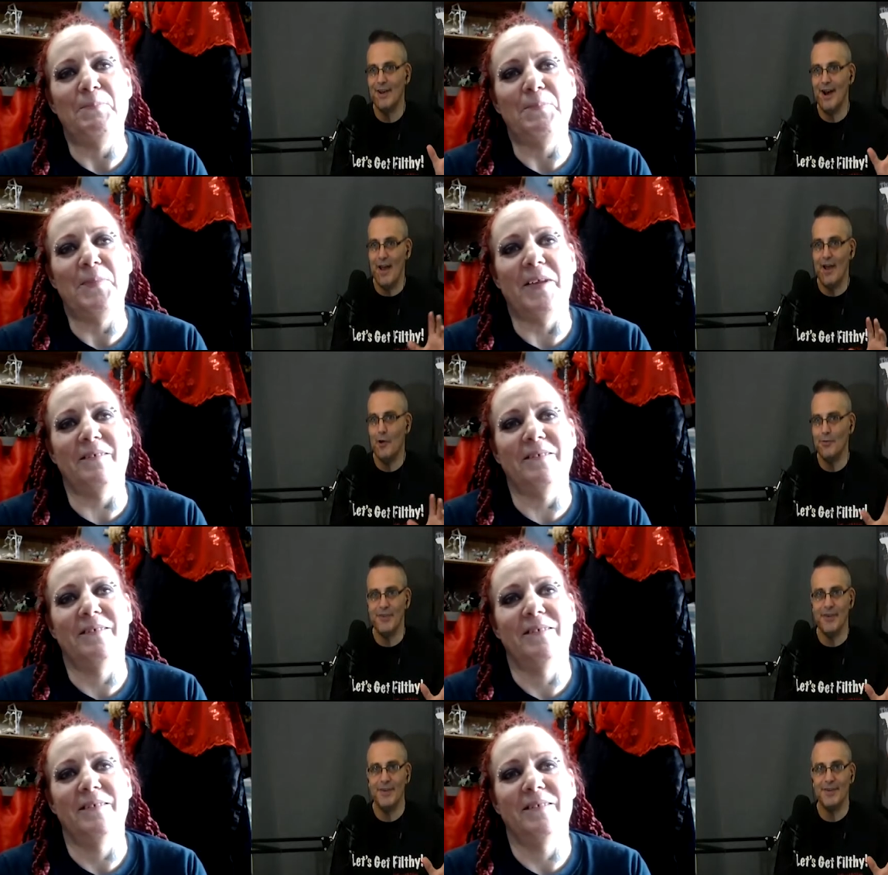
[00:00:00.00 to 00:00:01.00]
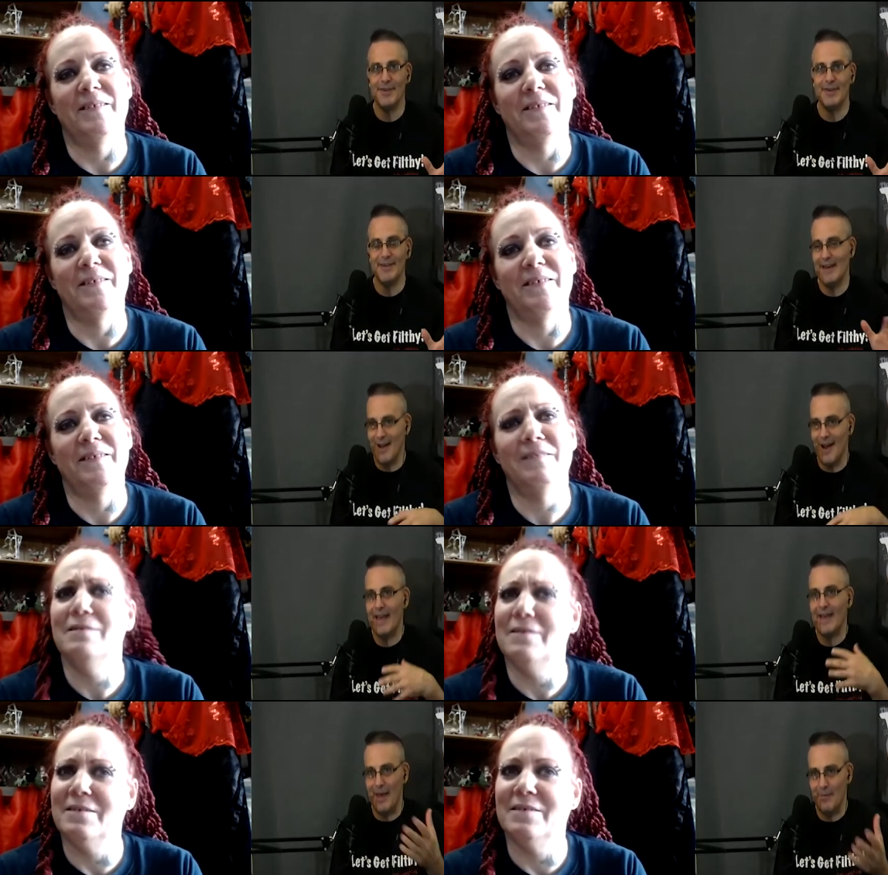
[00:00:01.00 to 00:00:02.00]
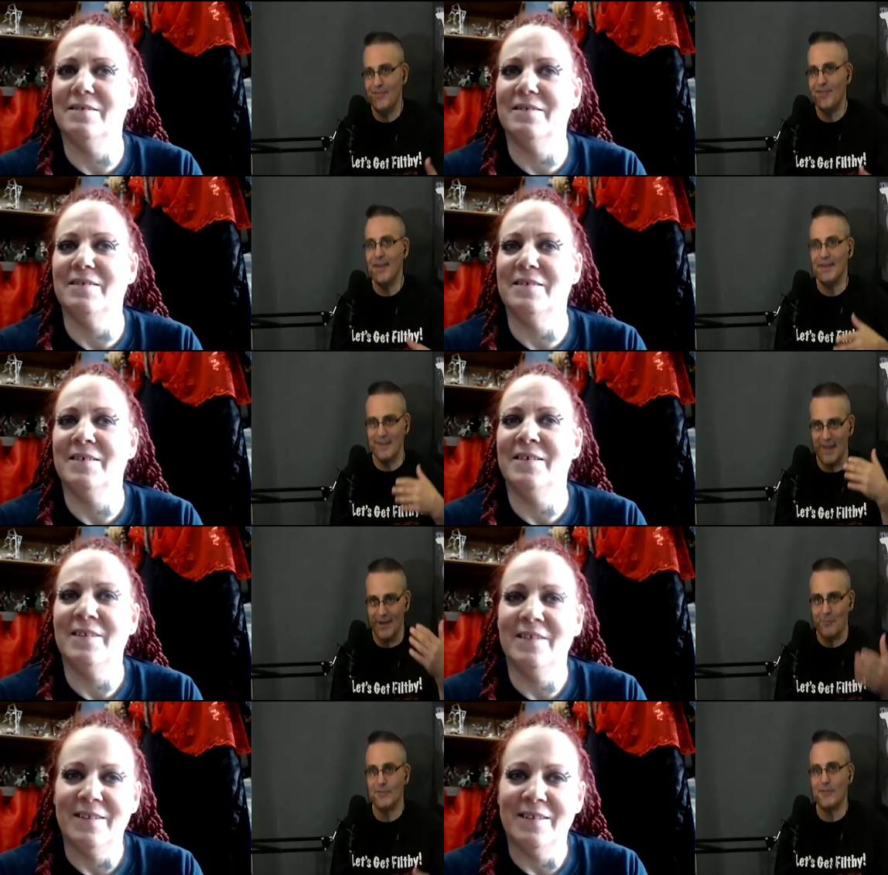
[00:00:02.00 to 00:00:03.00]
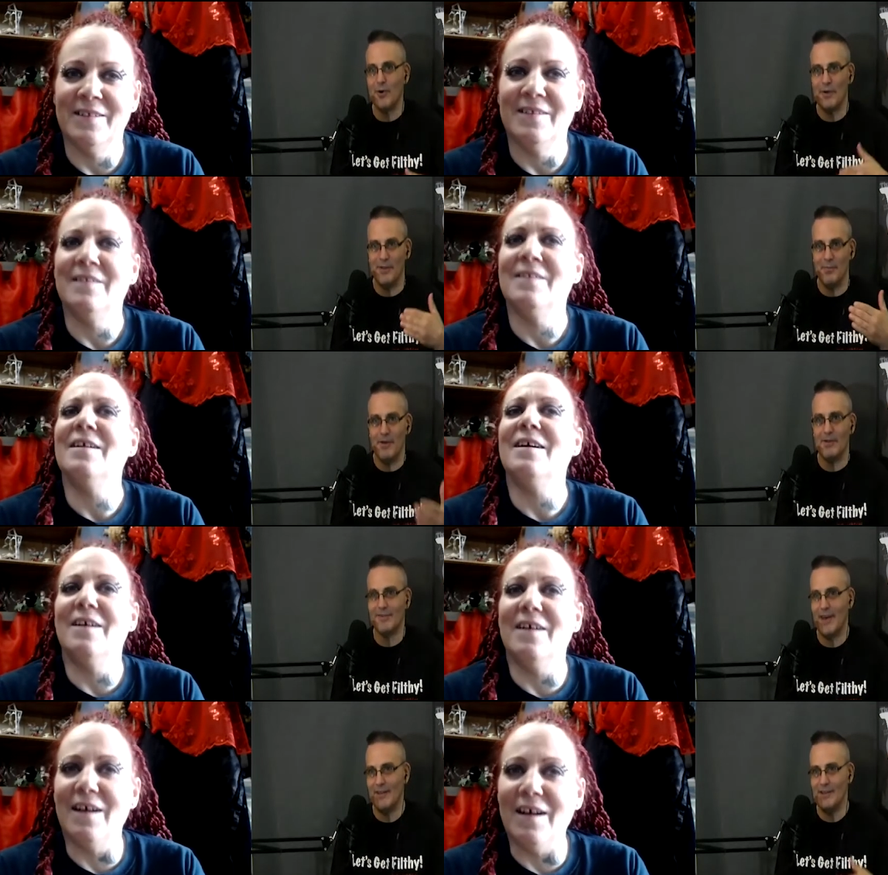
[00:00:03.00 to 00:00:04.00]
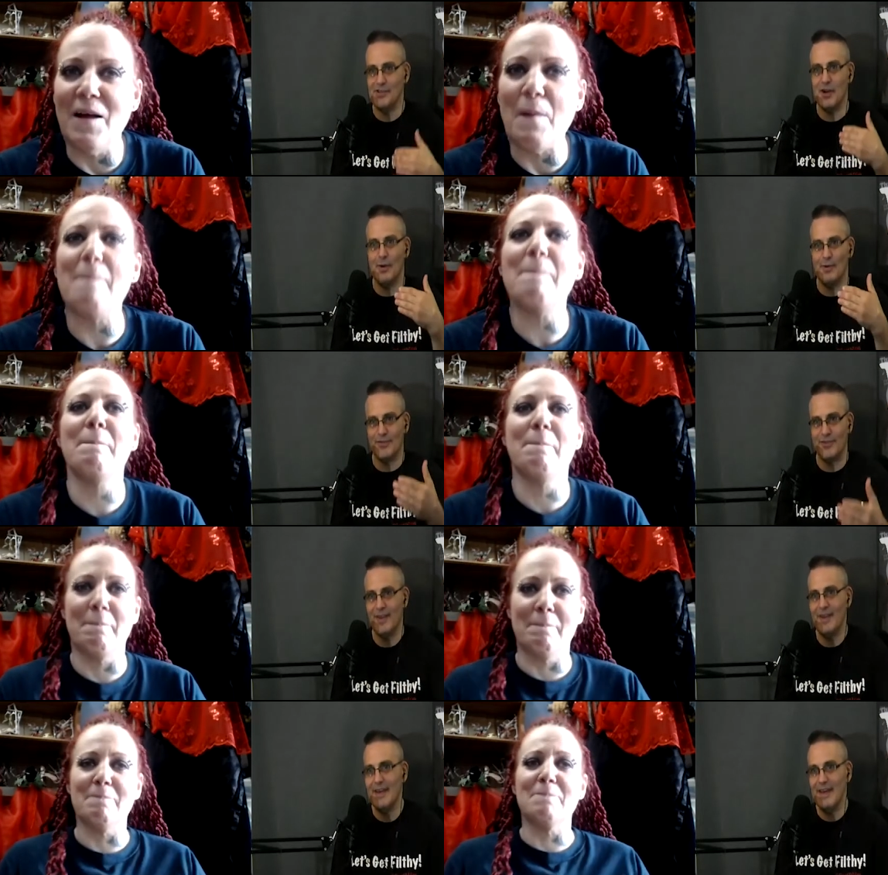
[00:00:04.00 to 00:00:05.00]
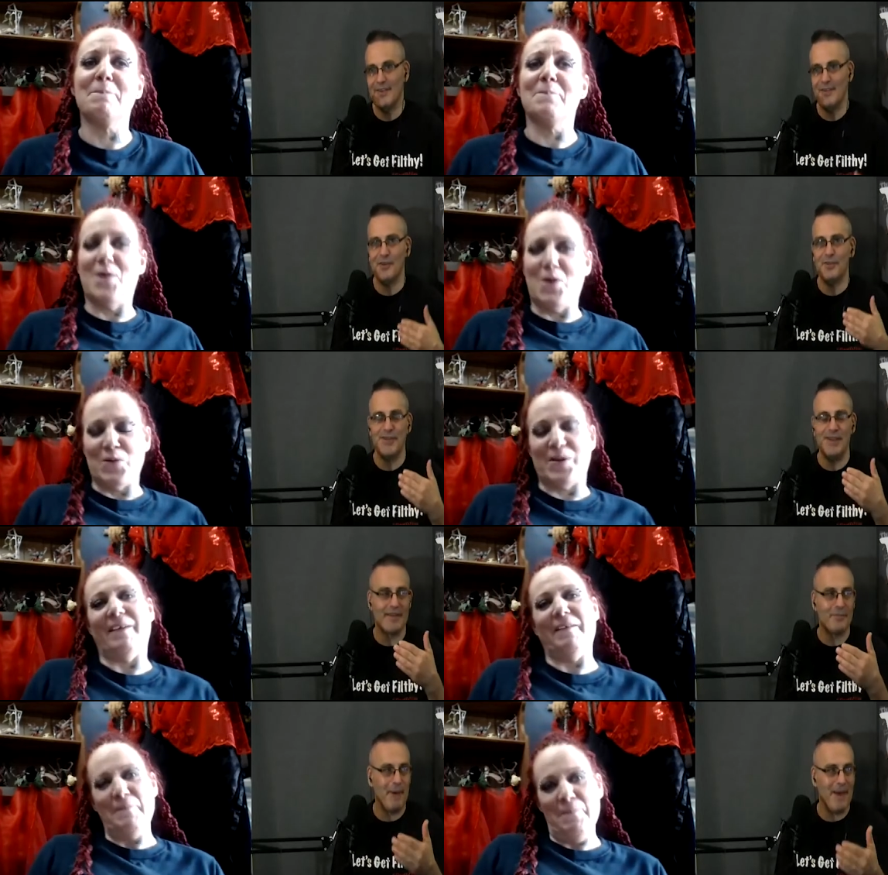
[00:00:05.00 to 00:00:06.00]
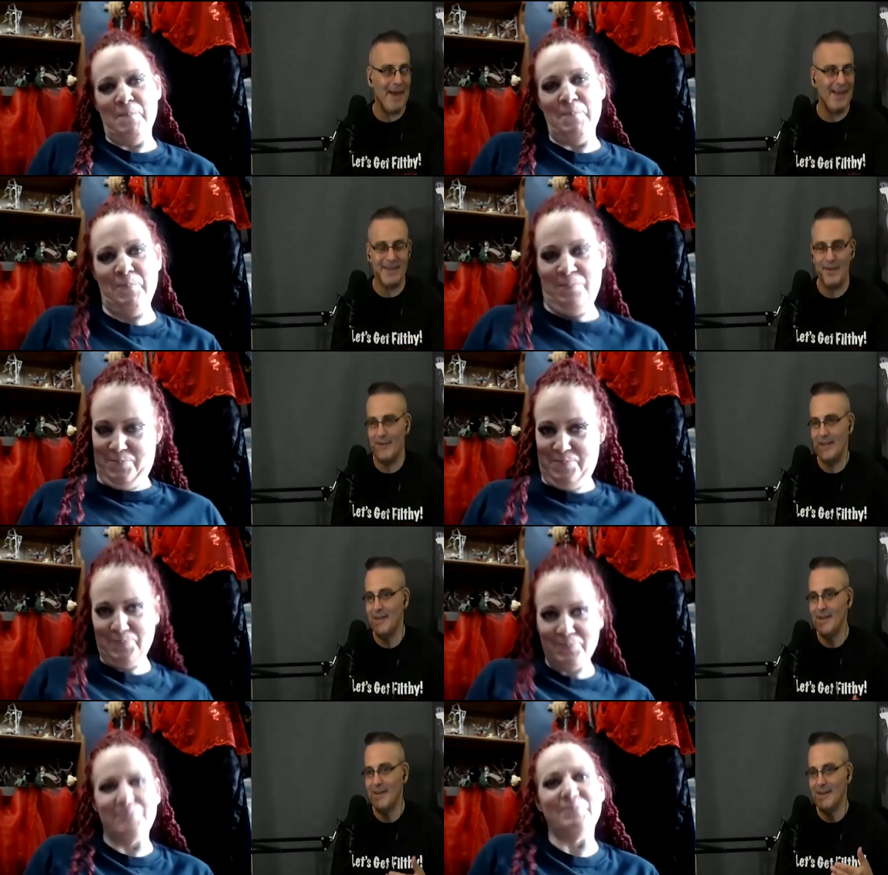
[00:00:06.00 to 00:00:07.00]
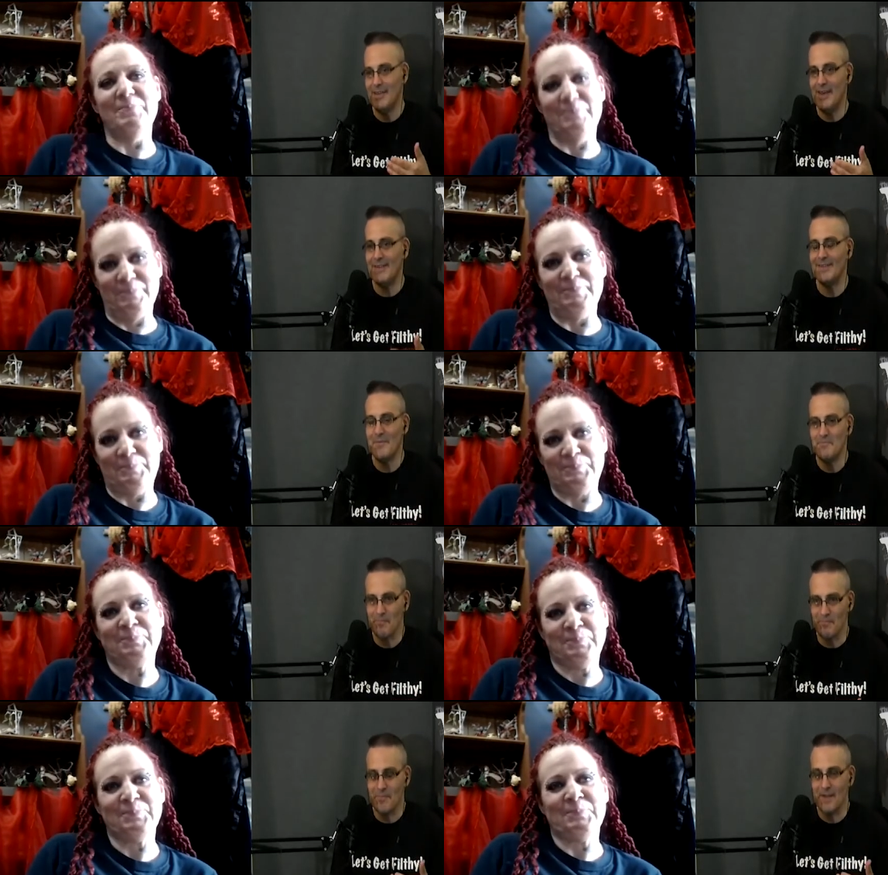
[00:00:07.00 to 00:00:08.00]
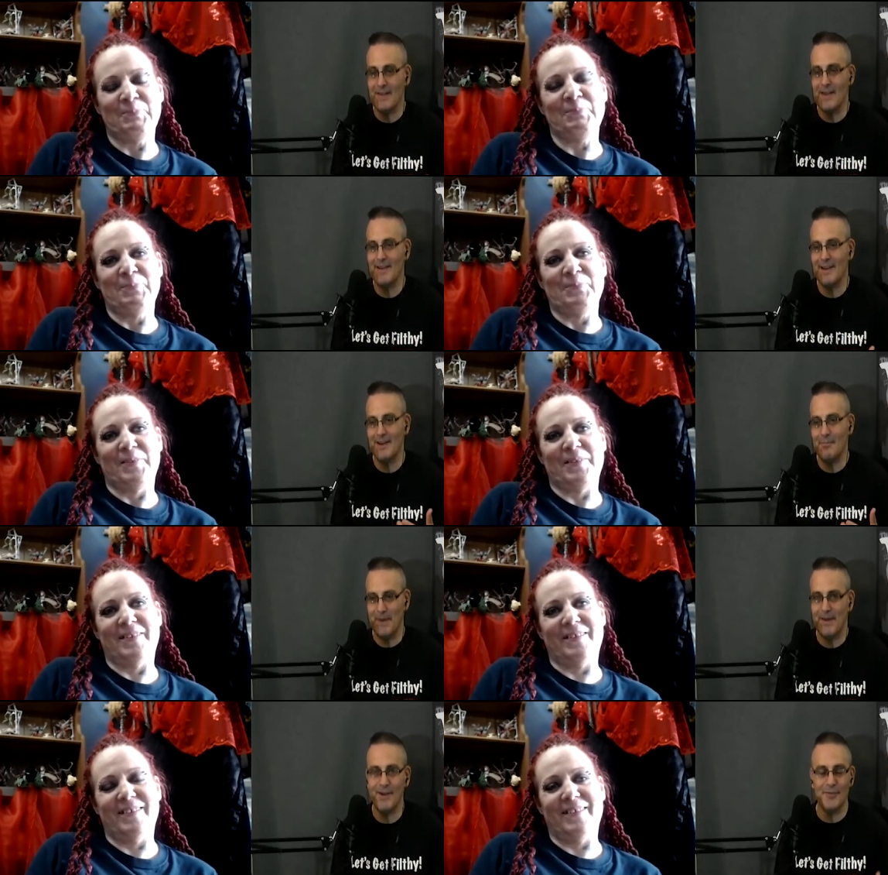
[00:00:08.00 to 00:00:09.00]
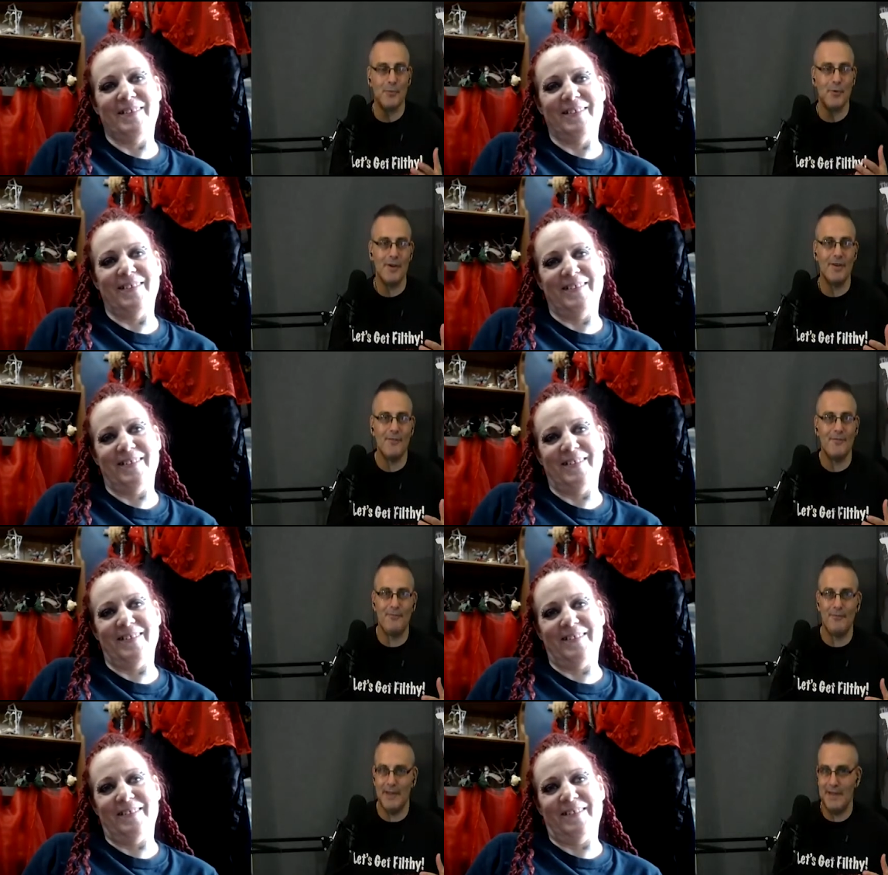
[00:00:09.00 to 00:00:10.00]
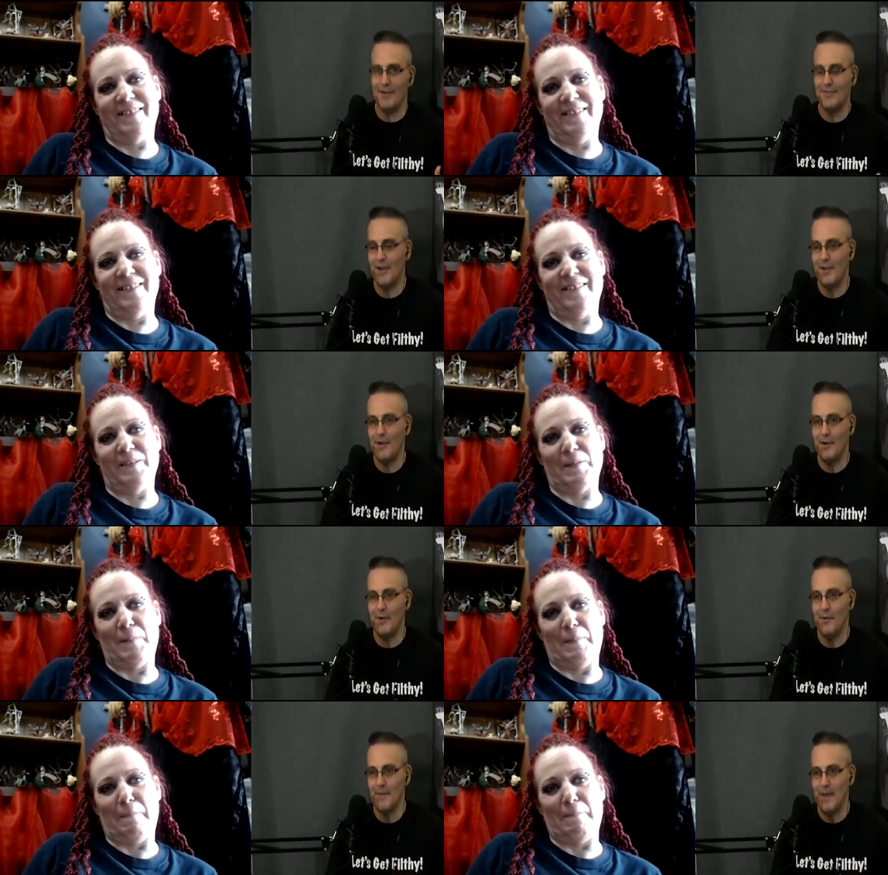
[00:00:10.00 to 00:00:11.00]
Speaker 1: I hosted, like I MC, like was going in the middle, telling jokes, introducing okay. the next band, giving things like uh, because we're in Ontario,